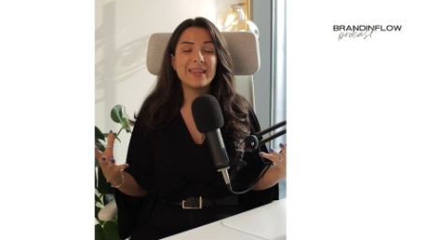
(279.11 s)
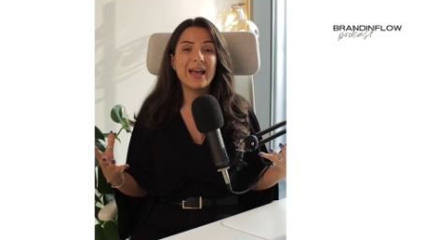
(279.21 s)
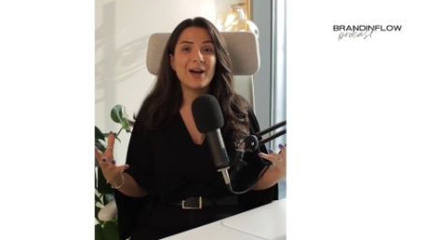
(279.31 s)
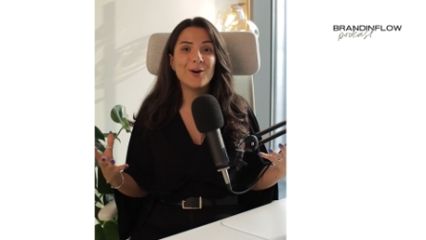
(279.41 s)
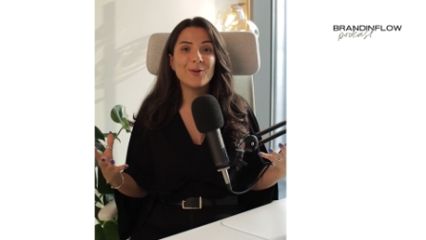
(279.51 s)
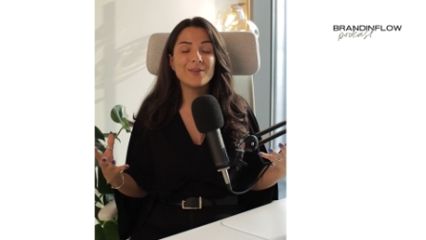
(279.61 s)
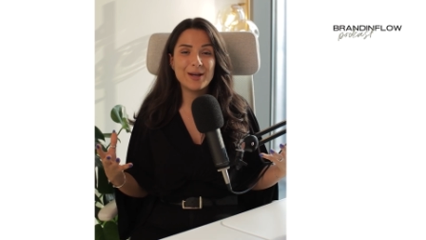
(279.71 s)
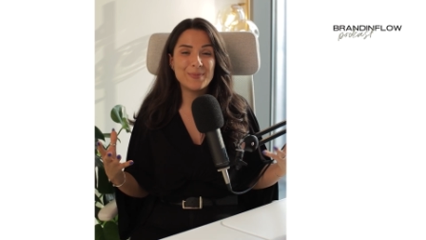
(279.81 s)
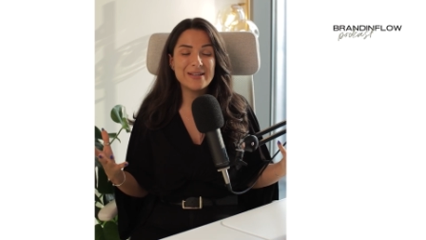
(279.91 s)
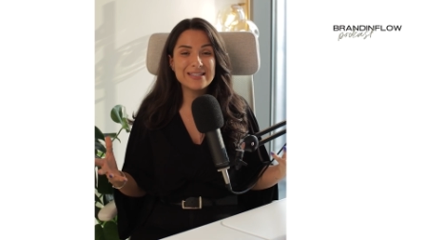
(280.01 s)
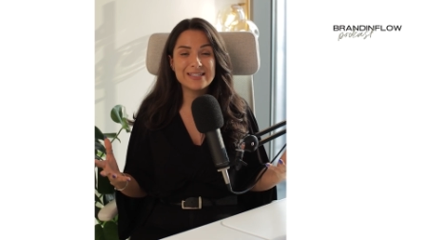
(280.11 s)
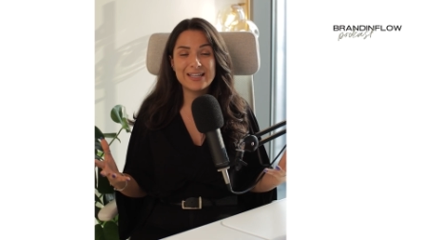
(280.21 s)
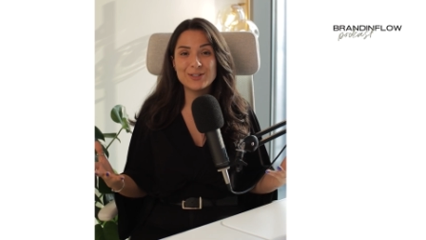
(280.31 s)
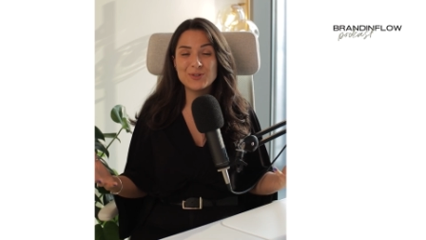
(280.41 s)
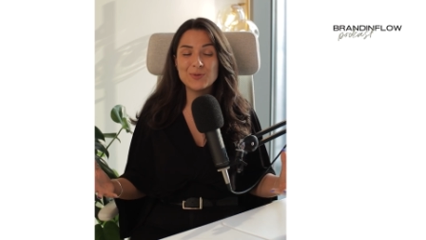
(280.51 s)
Now, a business
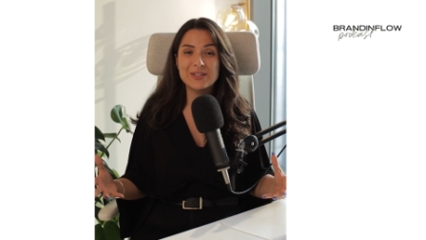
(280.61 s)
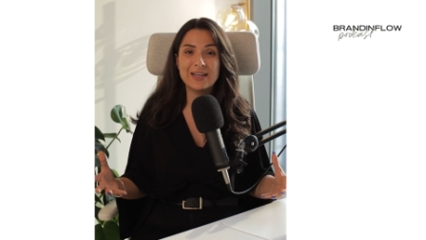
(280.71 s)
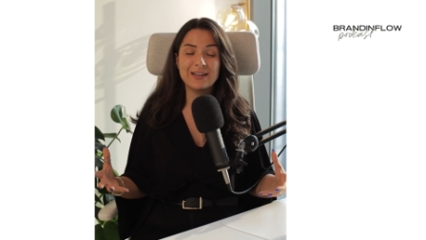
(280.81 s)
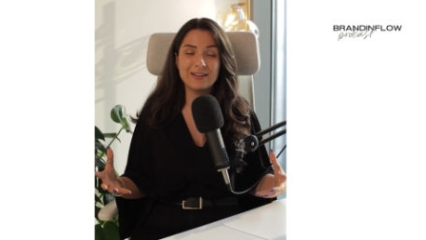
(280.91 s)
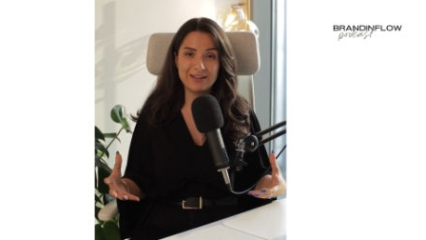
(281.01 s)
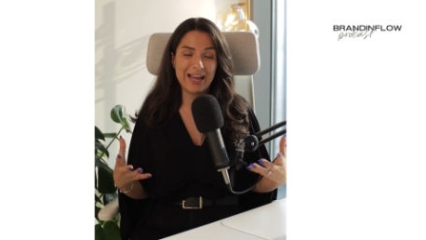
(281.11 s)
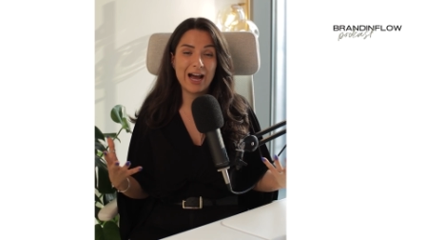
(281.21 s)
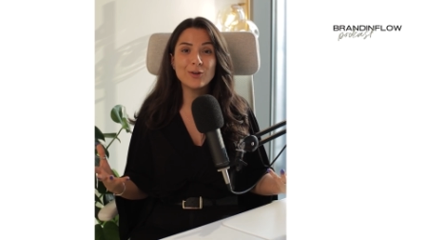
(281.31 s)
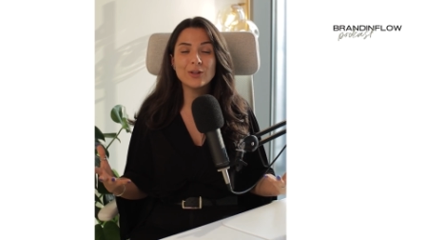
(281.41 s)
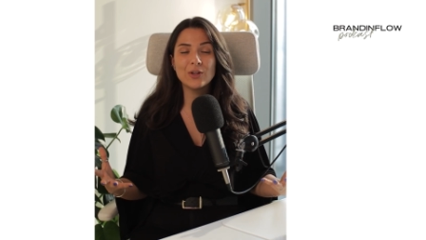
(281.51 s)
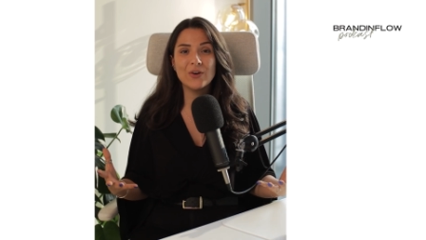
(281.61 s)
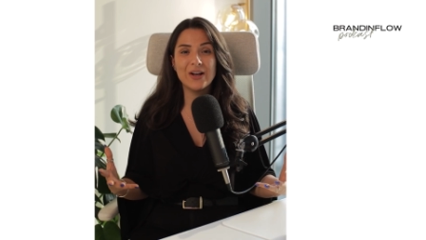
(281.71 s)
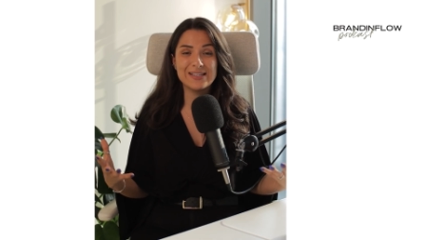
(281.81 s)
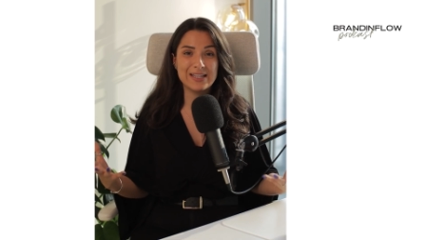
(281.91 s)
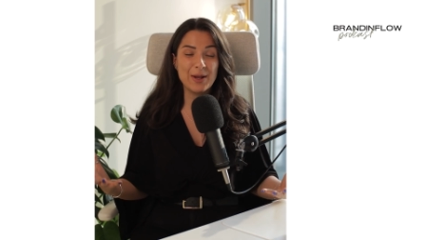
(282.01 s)
that is using the outlaw
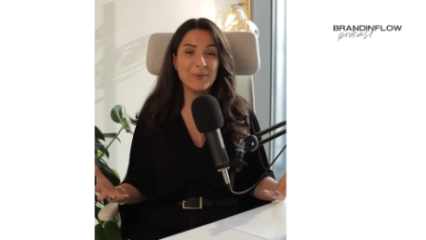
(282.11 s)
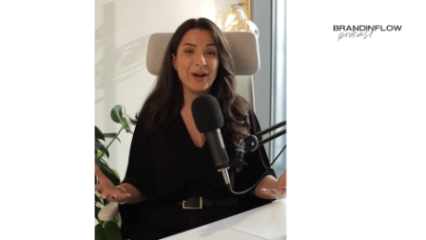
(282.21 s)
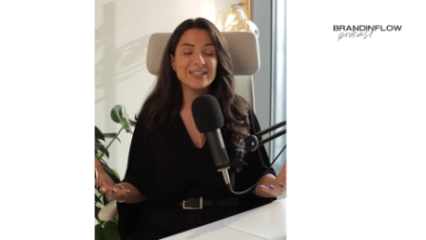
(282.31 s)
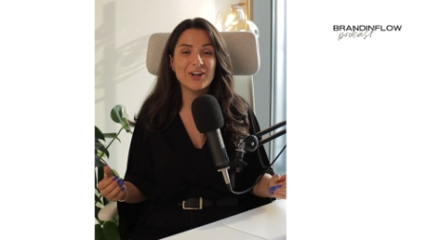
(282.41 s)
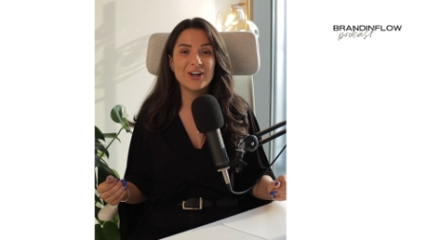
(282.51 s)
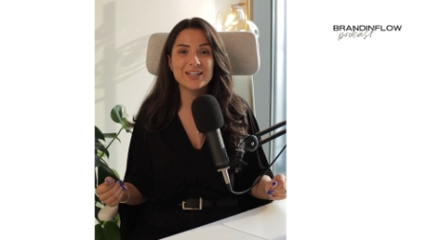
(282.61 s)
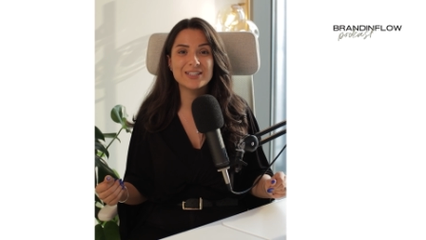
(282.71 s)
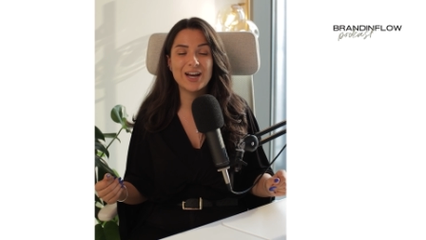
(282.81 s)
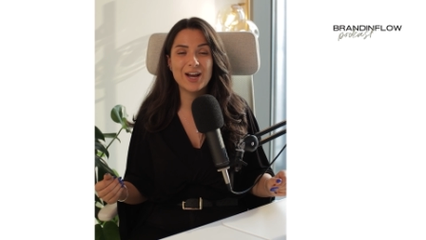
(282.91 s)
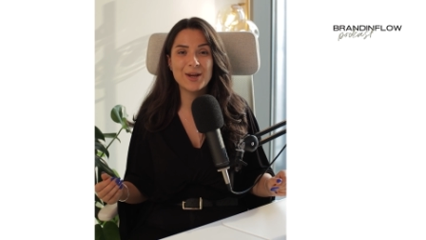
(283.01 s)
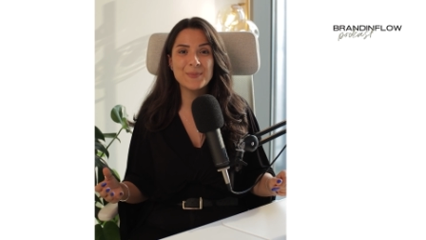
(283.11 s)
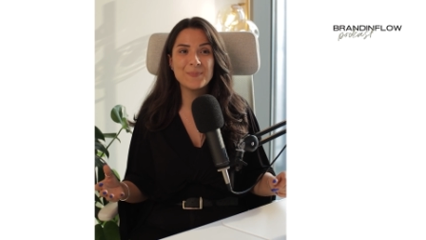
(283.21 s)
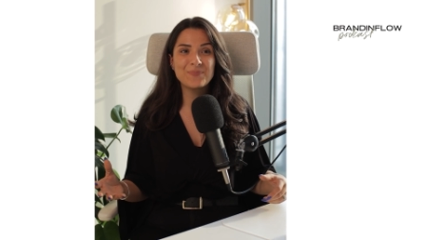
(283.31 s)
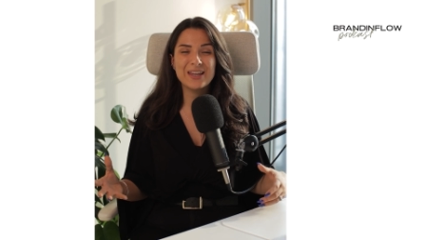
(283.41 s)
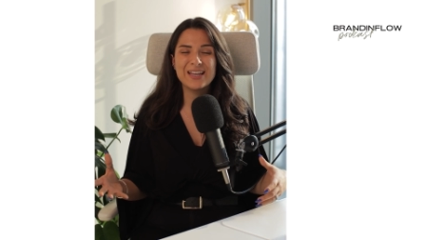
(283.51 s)
as their brand archetype
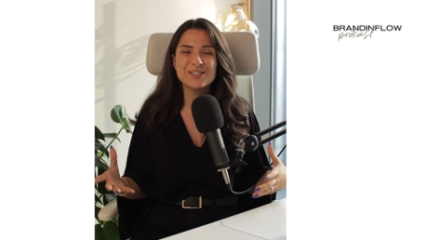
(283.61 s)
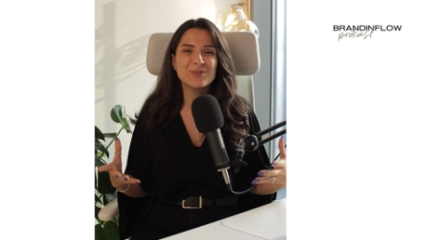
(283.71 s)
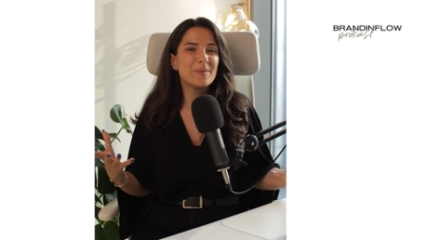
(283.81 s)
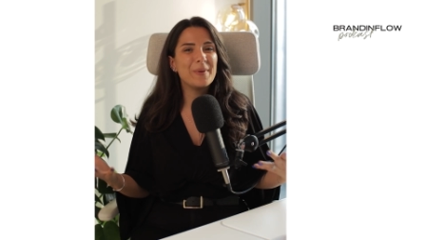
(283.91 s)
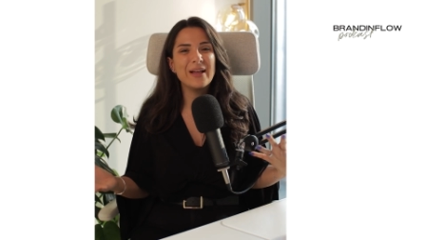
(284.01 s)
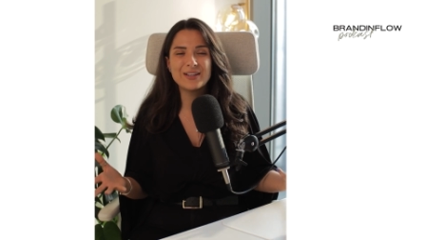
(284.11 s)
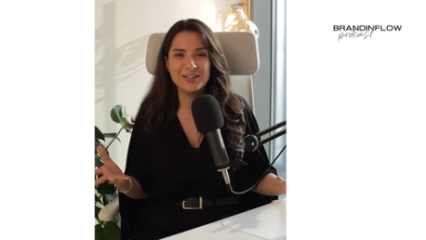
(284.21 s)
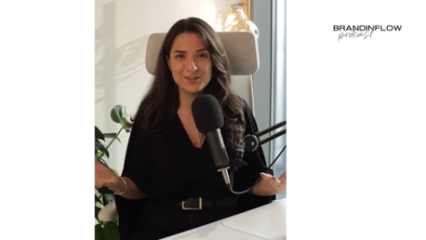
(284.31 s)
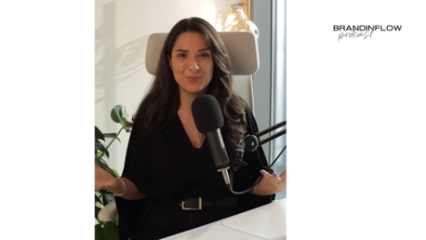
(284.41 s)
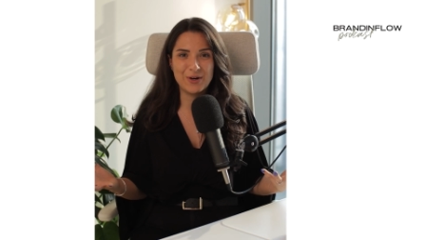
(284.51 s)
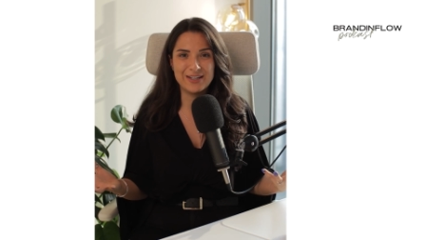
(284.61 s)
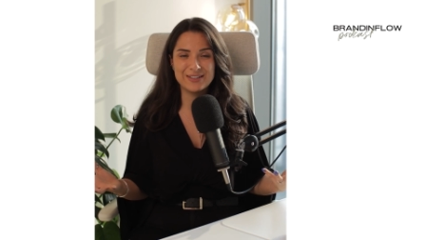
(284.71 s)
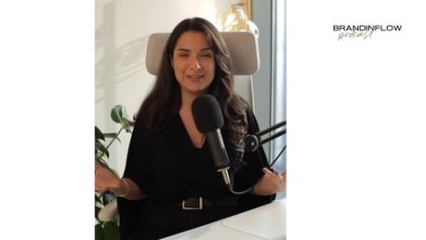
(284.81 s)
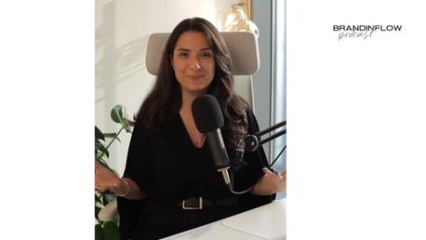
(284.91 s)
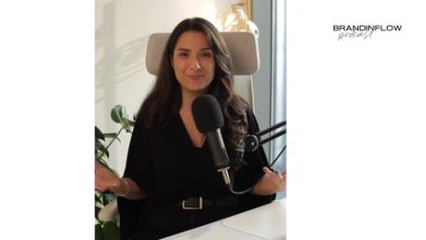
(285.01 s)
is a rebellious brand.